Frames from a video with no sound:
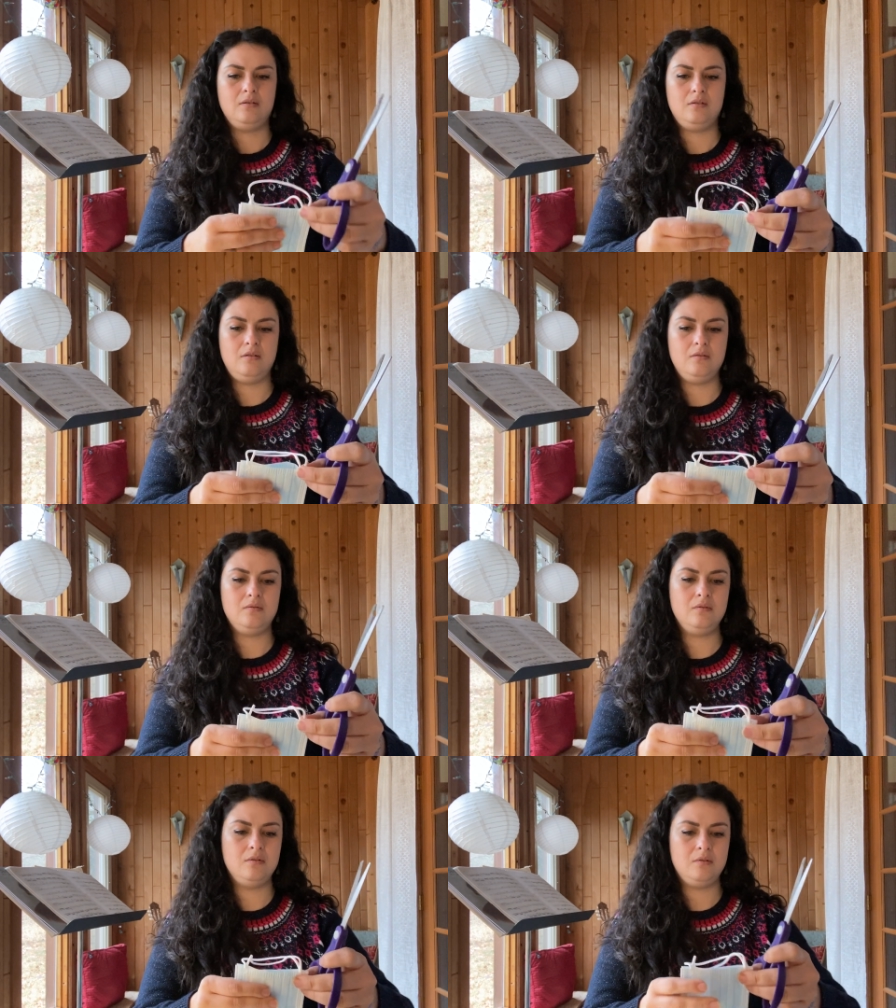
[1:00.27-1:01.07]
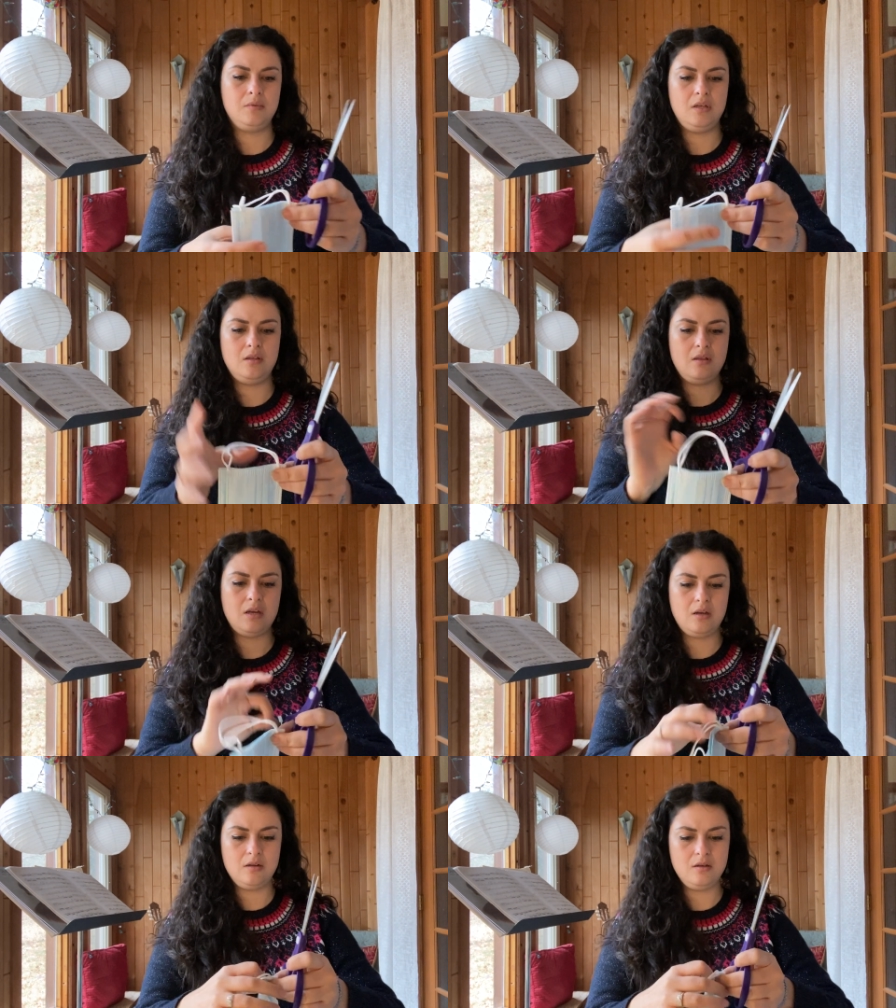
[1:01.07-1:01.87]
So I'm going to get
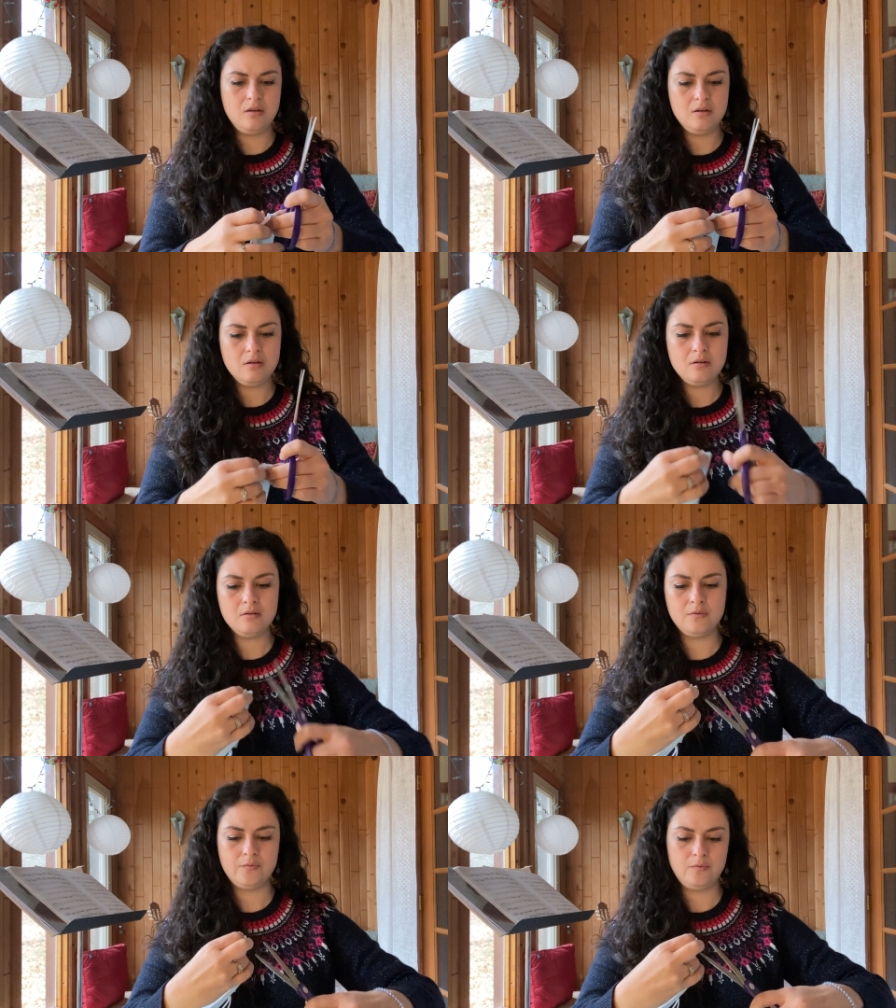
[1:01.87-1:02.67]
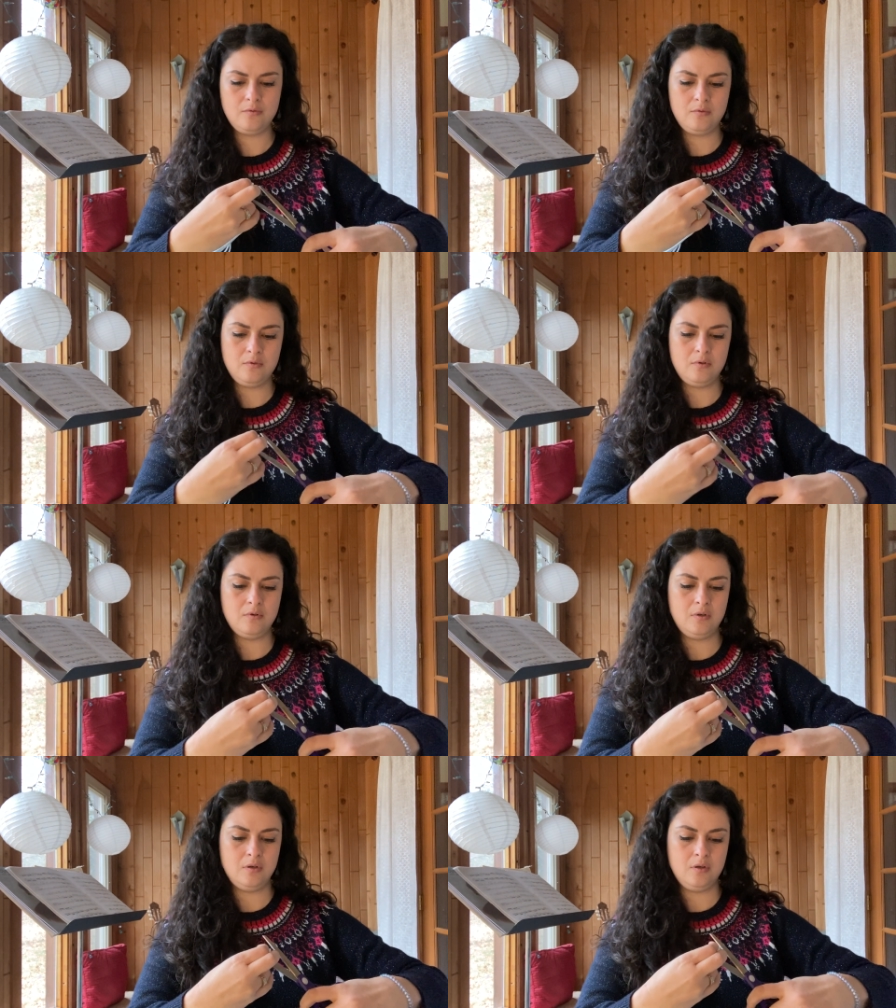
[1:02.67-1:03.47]
that here
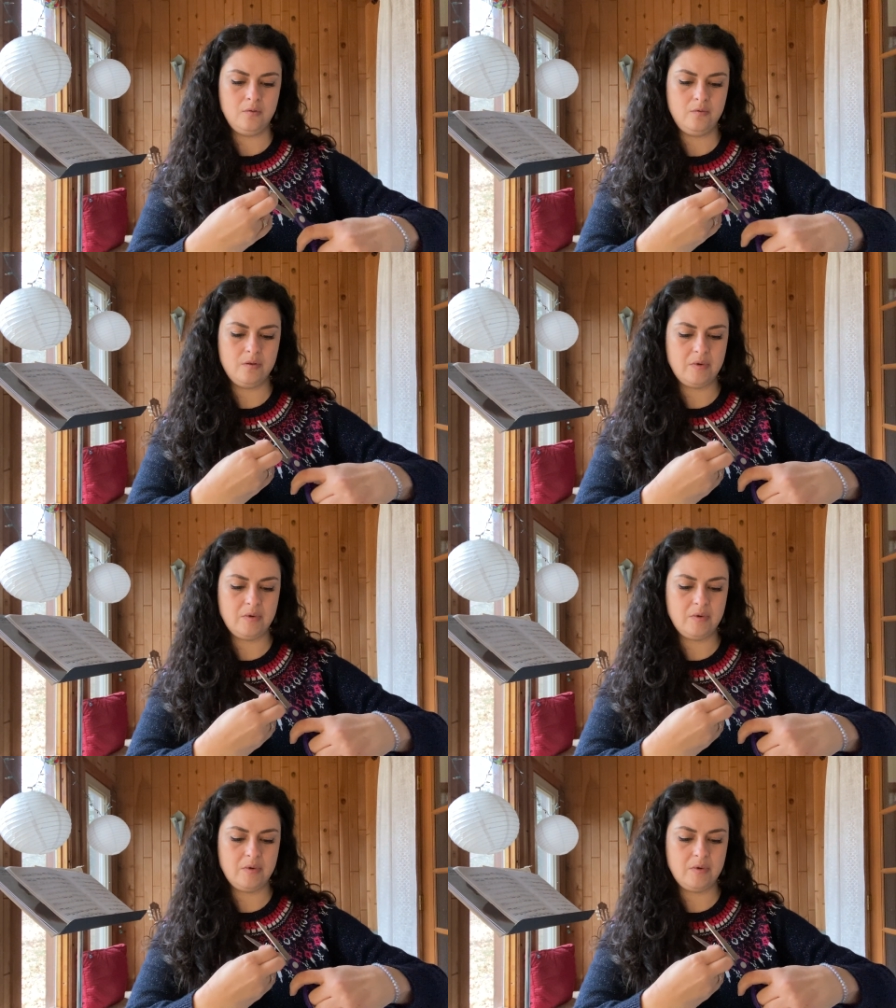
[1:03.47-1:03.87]
with